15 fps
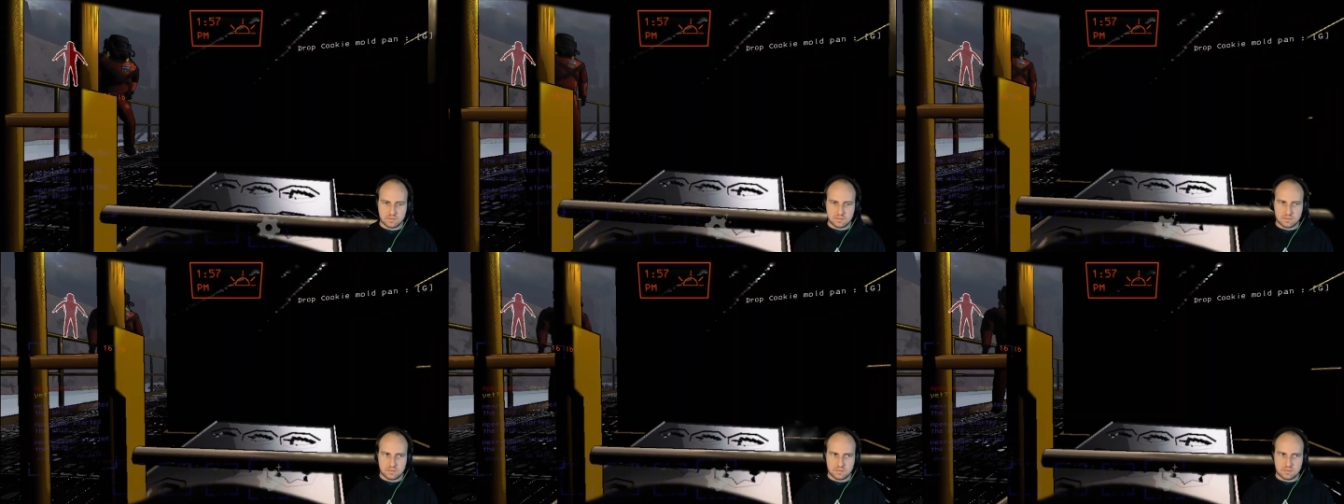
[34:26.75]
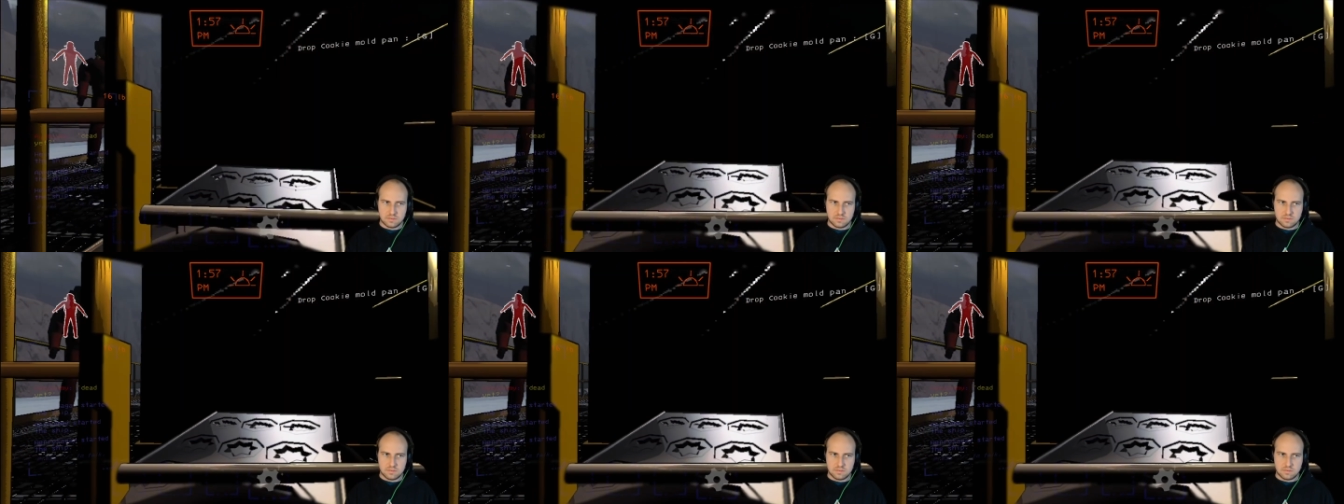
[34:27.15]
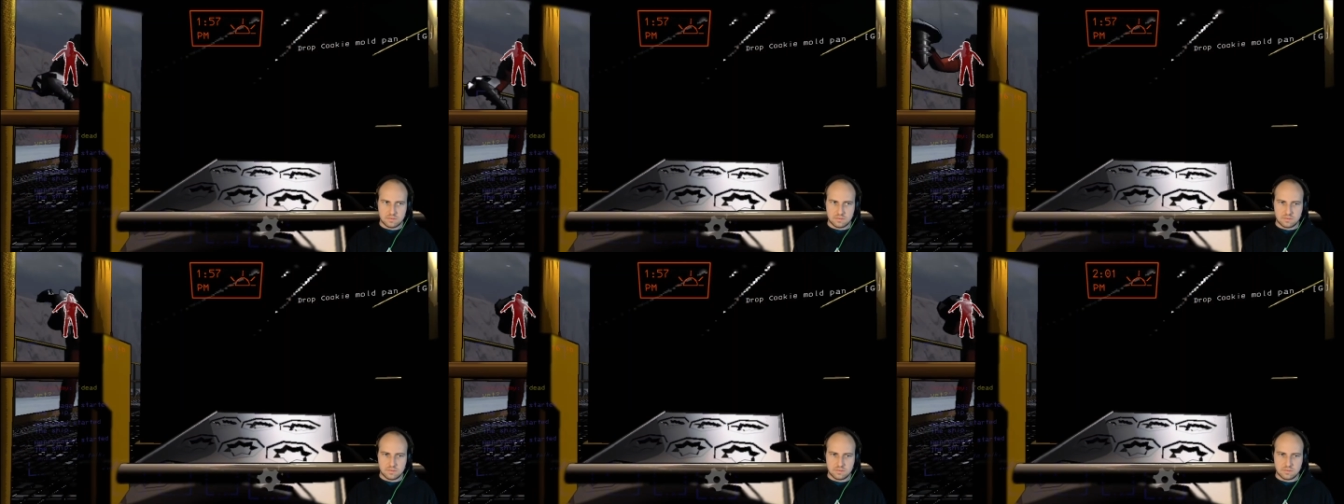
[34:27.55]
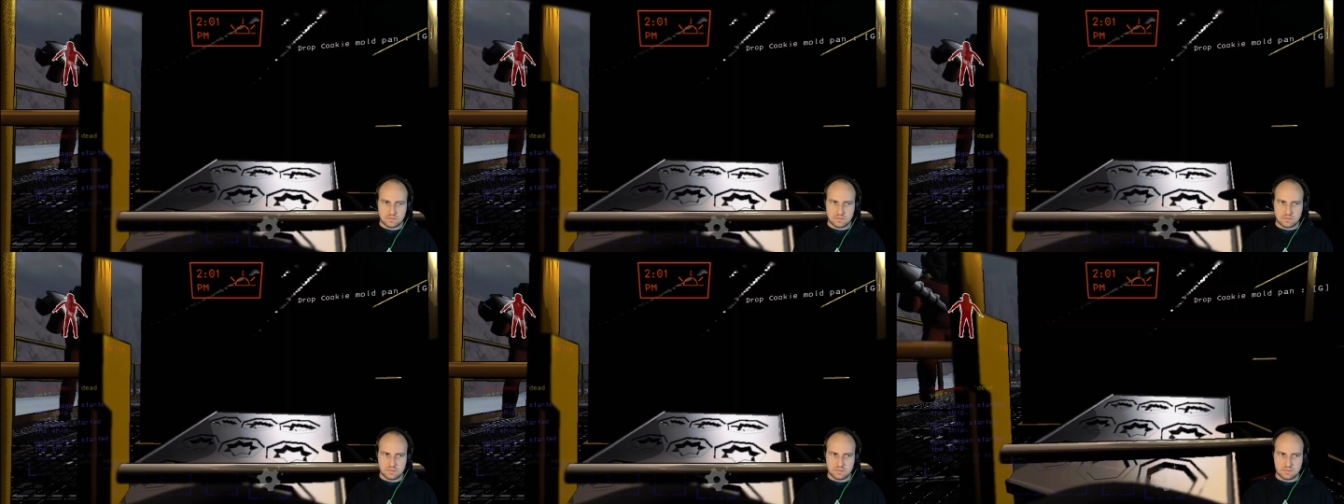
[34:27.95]
I got something. It's just small.
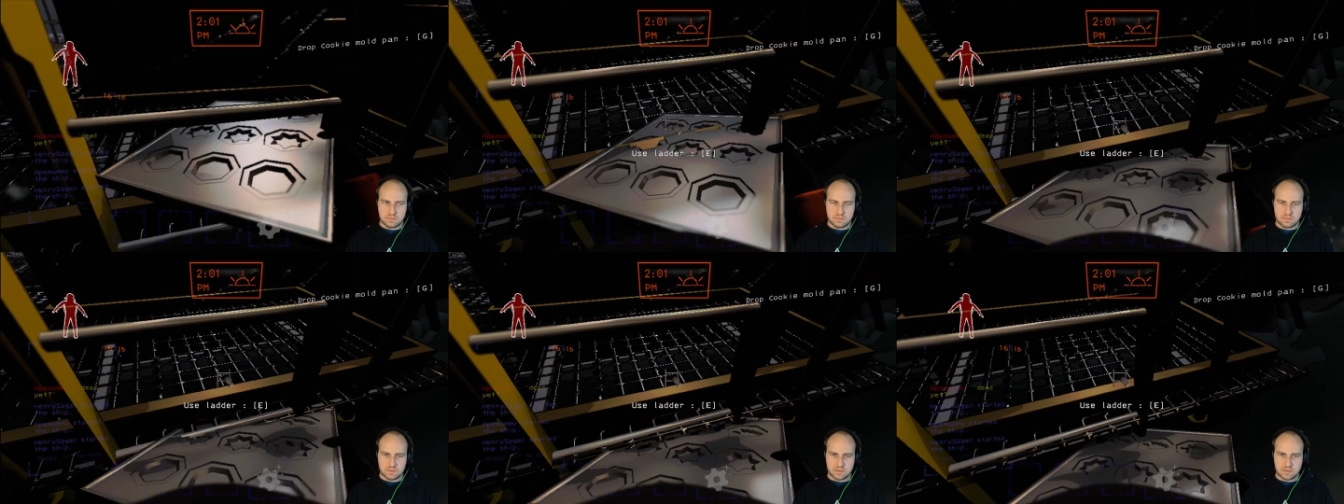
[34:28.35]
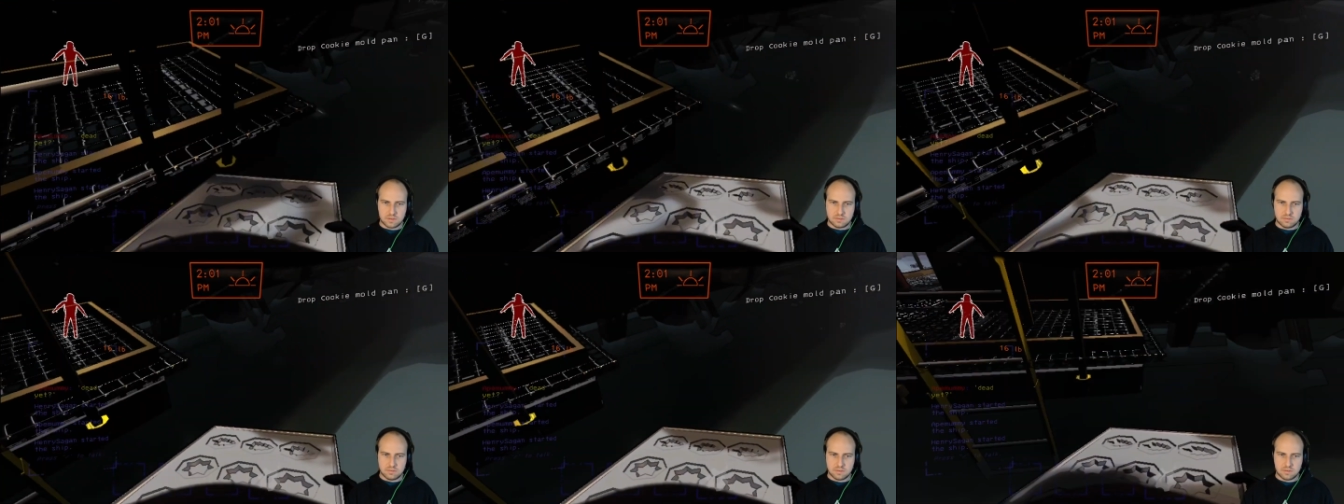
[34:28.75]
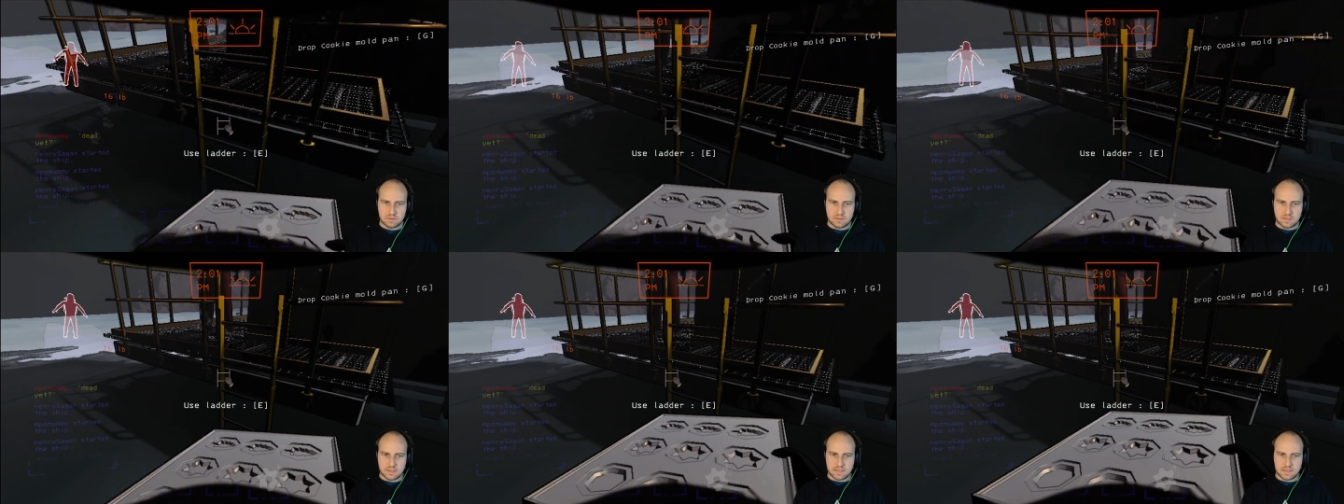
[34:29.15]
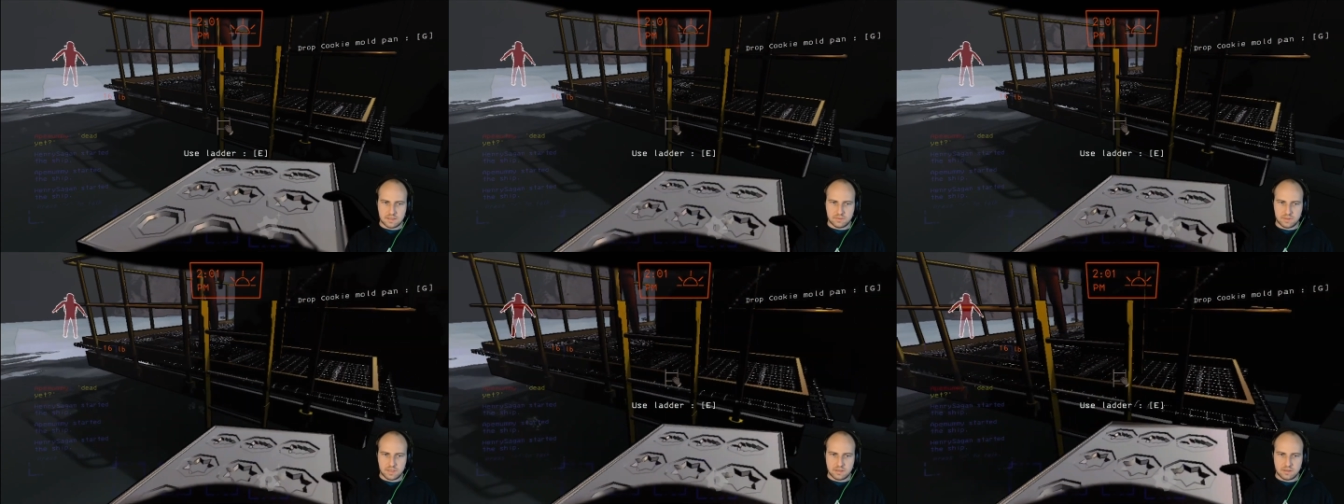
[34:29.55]
How
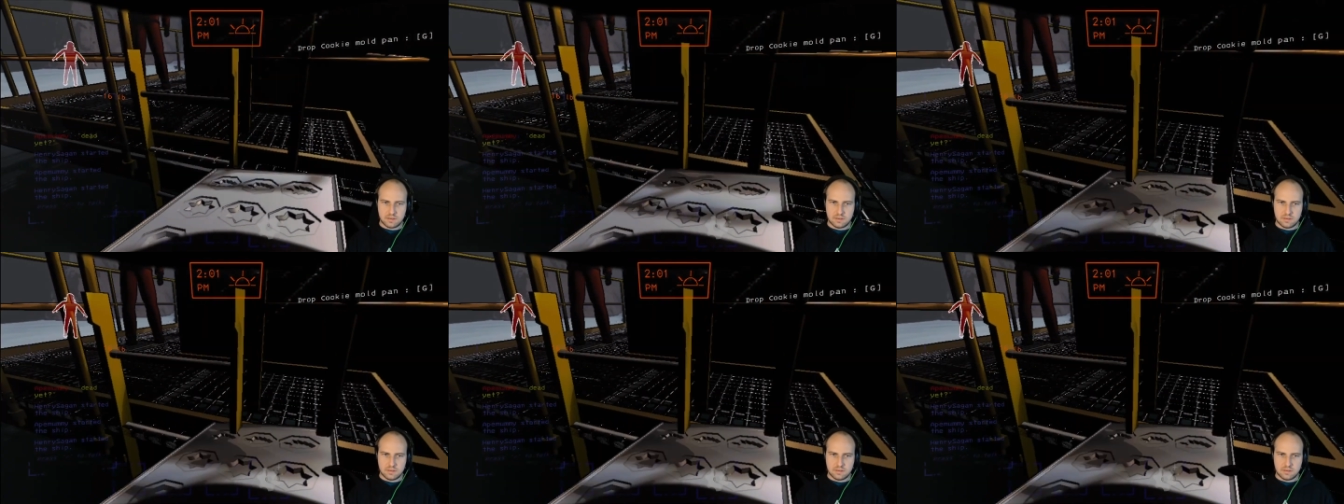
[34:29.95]
do I get?